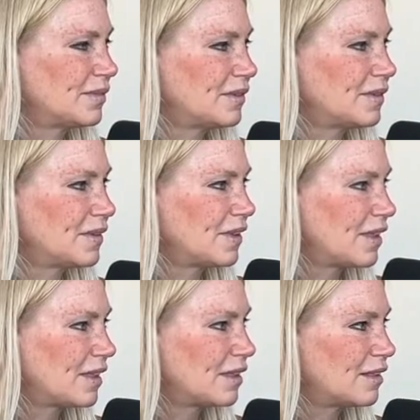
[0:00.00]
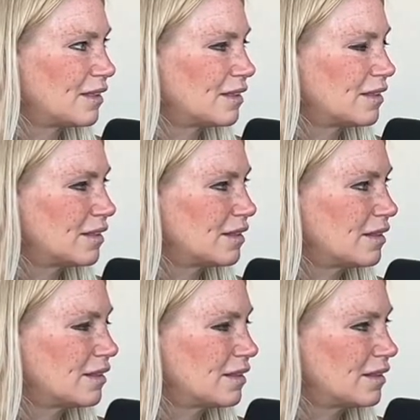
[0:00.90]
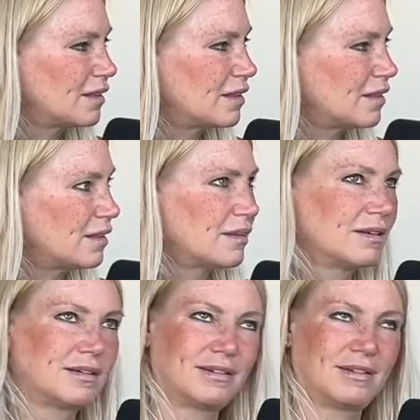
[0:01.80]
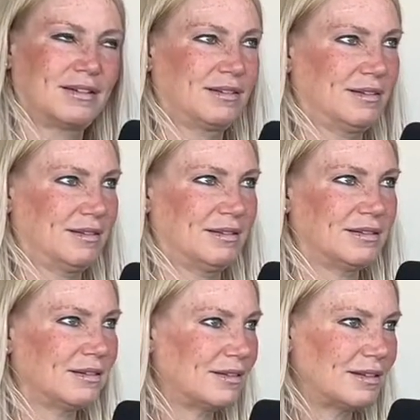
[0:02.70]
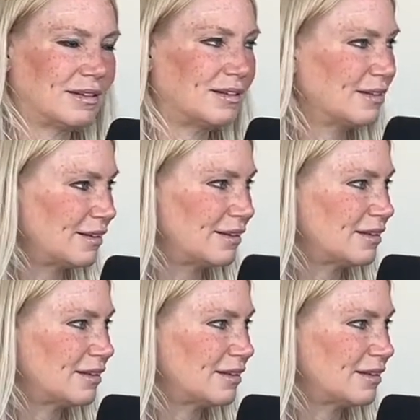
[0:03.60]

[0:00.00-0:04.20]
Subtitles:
(silent)